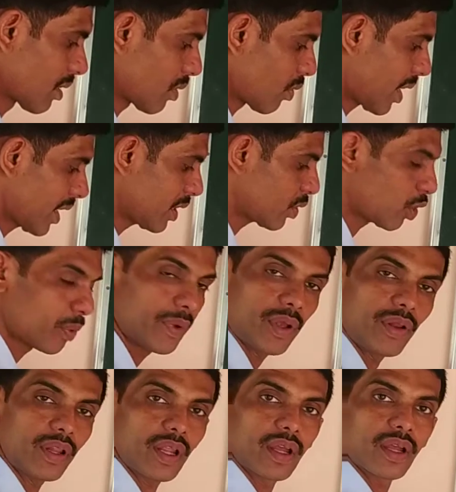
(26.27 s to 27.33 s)
What is
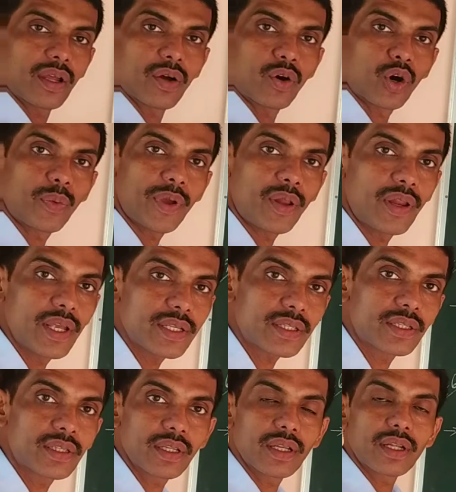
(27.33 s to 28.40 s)
ovule? Ovule
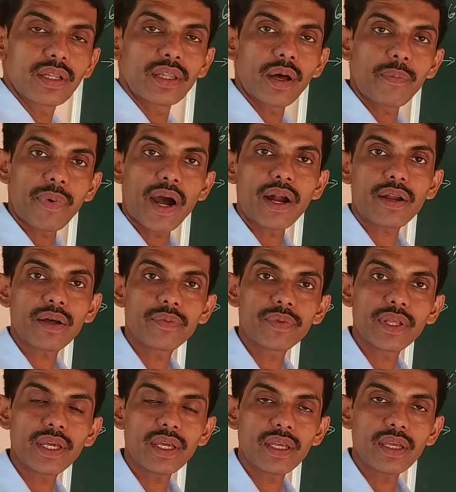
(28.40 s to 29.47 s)
is the part
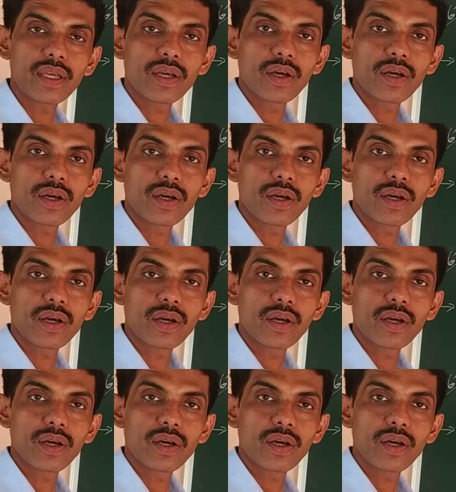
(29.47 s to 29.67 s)
of the